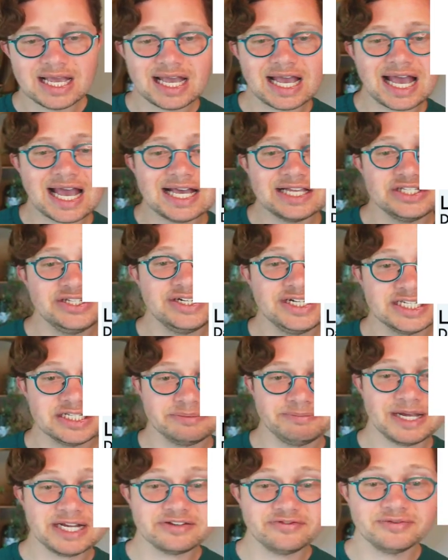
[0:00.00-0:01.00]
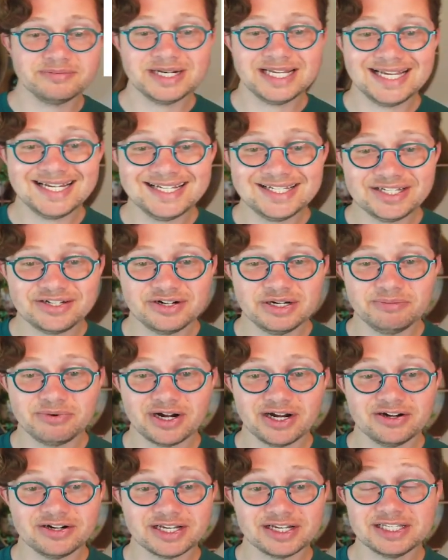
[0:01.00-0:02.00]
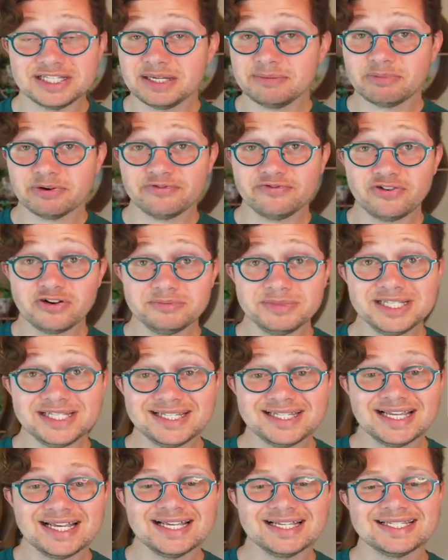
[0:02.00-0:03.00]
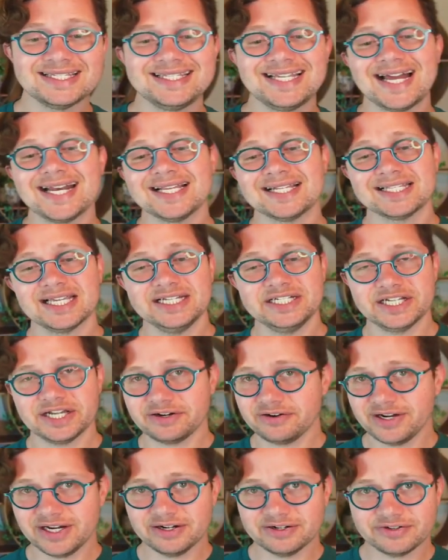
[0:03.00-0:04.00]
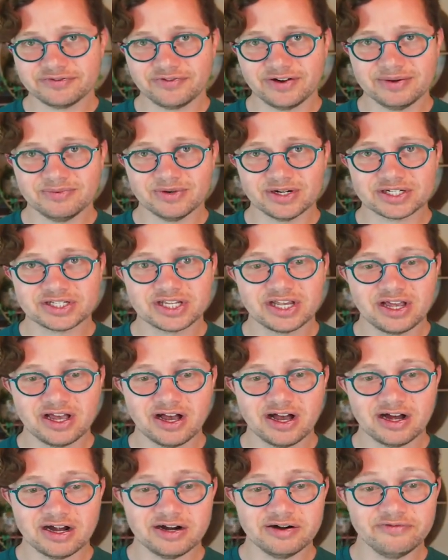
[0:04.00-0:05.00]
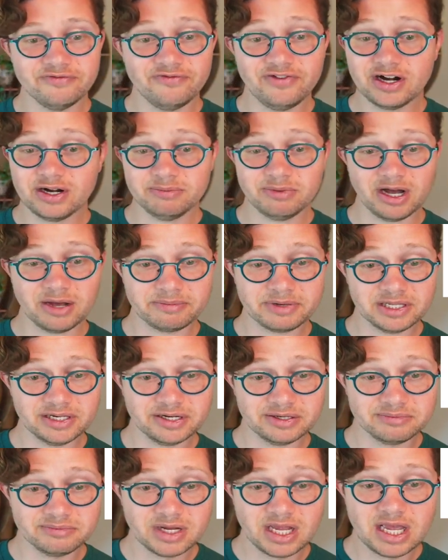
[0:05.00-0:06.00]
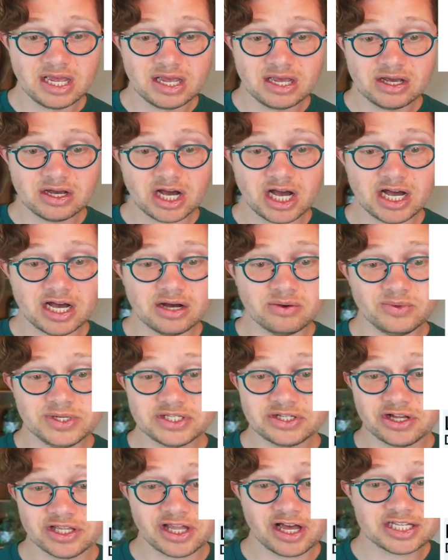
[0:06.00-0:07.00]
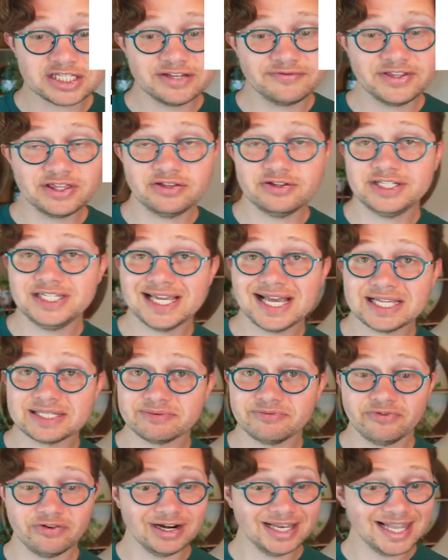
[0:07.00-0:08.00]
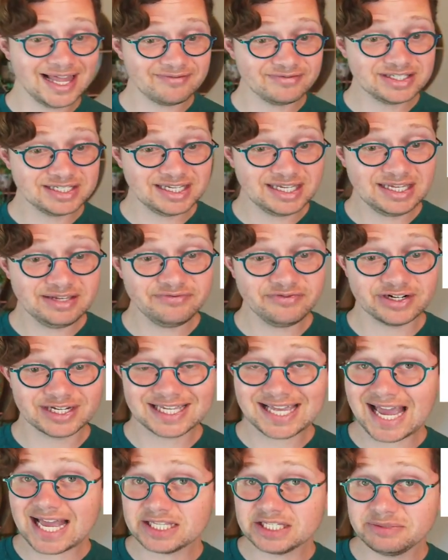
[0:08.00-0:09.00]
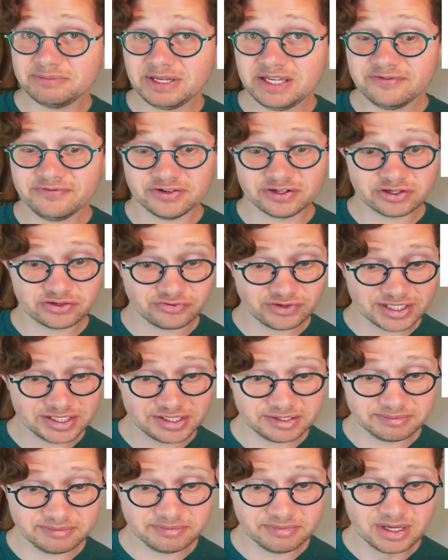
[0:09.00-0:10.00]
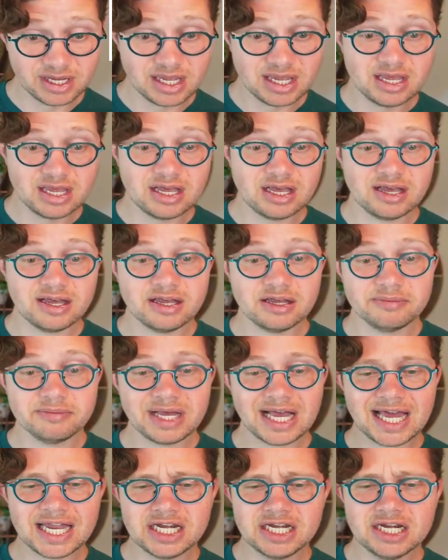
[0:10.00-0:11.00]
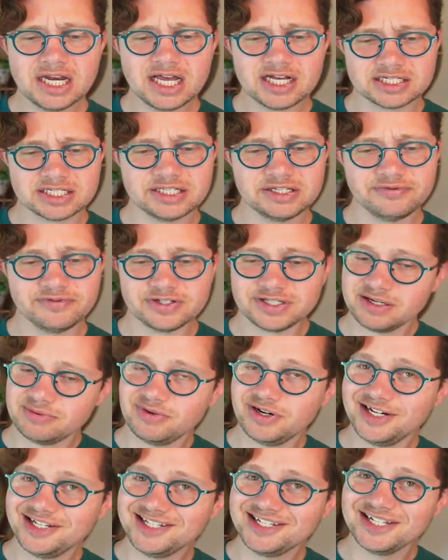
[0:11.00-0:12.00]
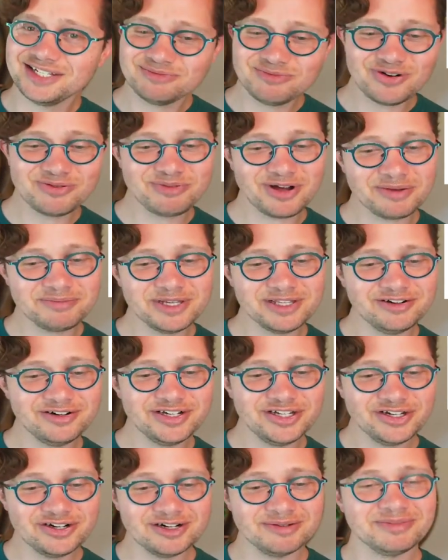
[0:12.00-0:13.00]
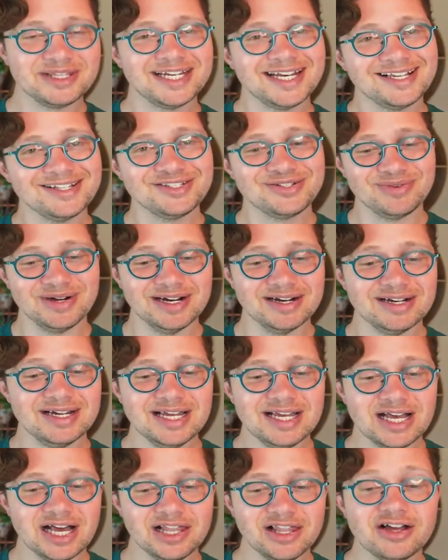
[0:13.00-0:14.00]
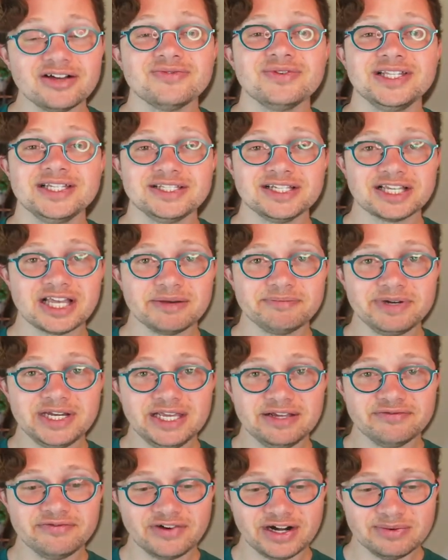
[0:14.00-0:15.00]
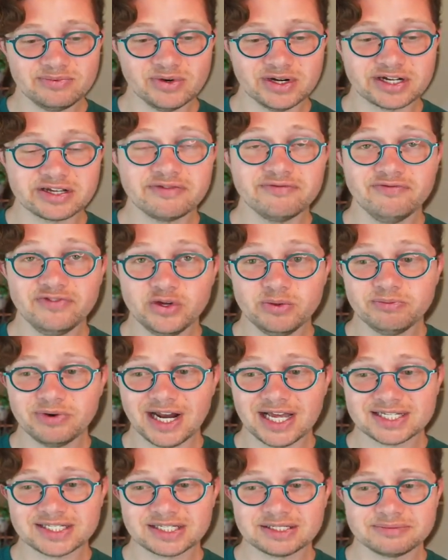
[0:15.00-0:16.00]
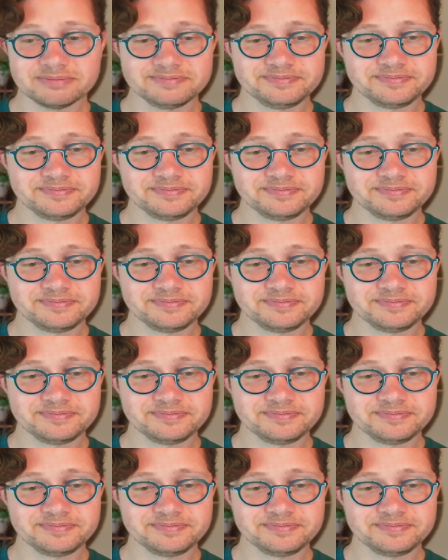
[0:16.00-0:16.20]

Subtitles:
As you'd expect from an industry prioritizing performance, static site generators frameworks are very popular. We saw lots of enthusiasm for Eleventy, for Gatsby, for Gridsome, and Nuxt, for some reason, is more popular in Europe than elsewhere, along with its accompanying framework, VuePress.